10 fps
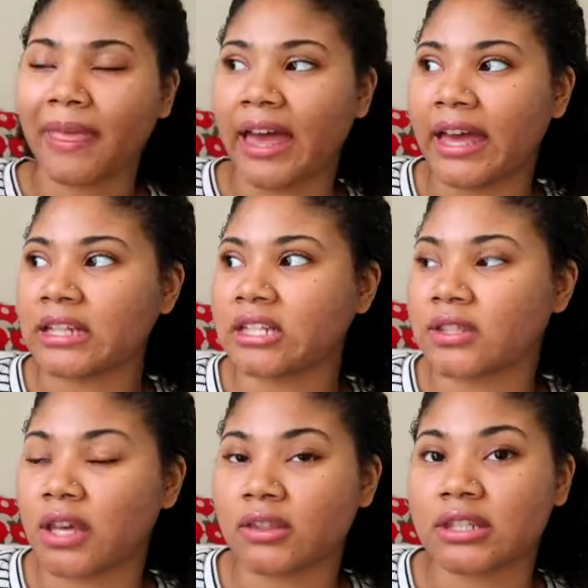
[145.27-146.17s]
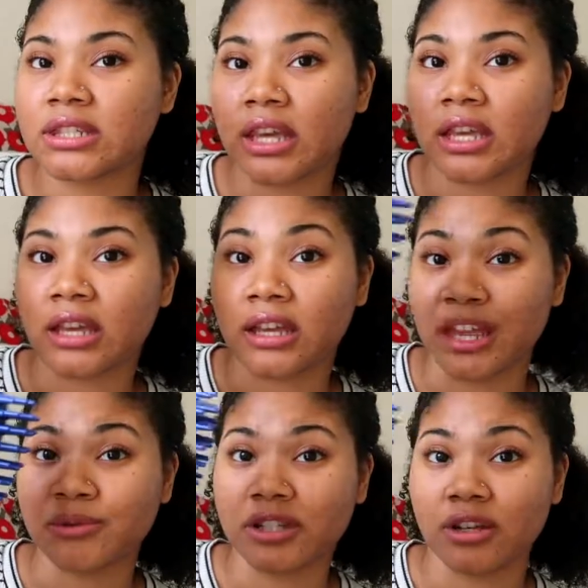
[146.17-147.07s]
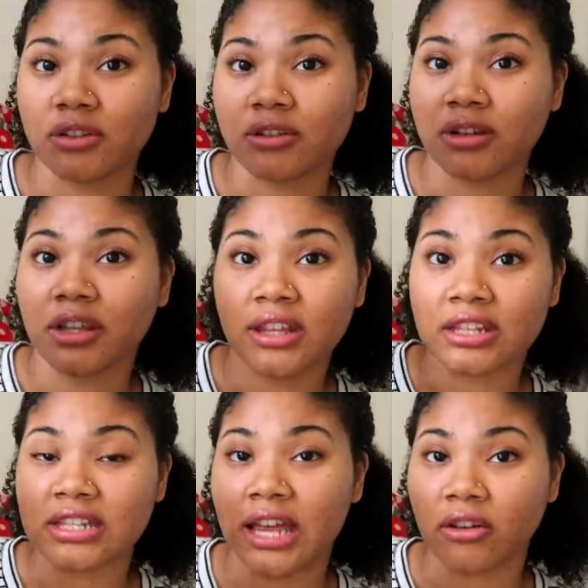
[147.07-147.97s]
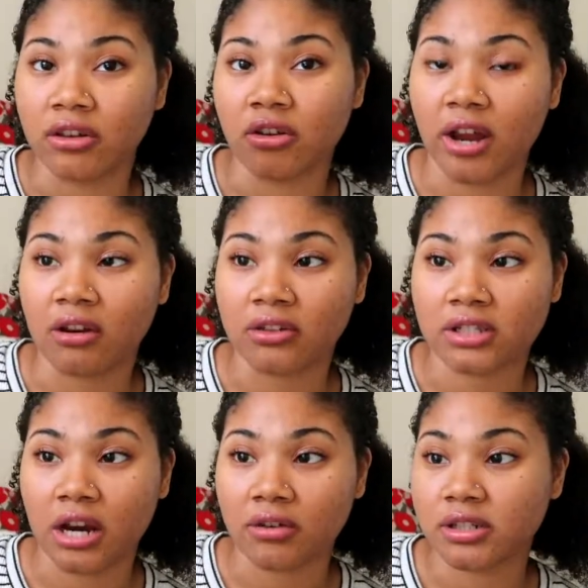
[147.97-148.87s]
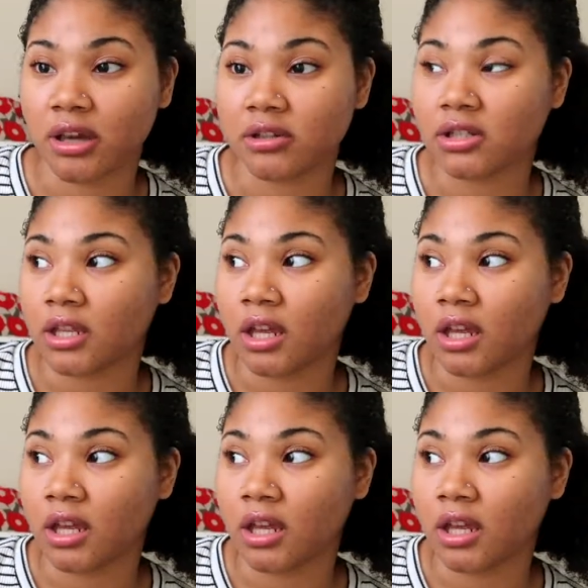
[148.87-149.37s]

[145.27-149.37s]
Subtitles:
and she was like, this is like a game changer in detangling your hair in the shower. So I was just